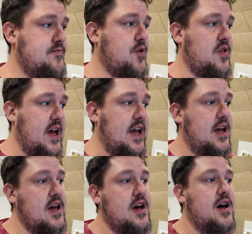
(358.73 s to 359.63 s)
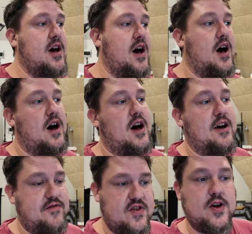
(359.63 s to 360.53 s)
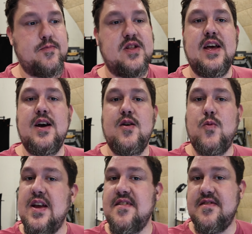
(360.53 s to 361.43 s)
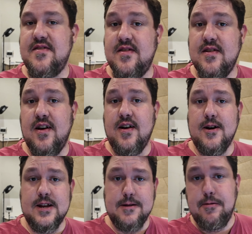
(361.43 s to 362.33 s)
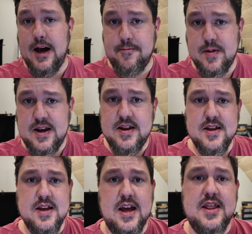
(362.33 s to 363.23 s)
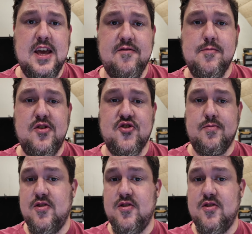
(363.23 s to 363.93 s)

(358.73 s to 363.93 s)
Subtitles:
well, they have stopped their wings department at the F&B shop.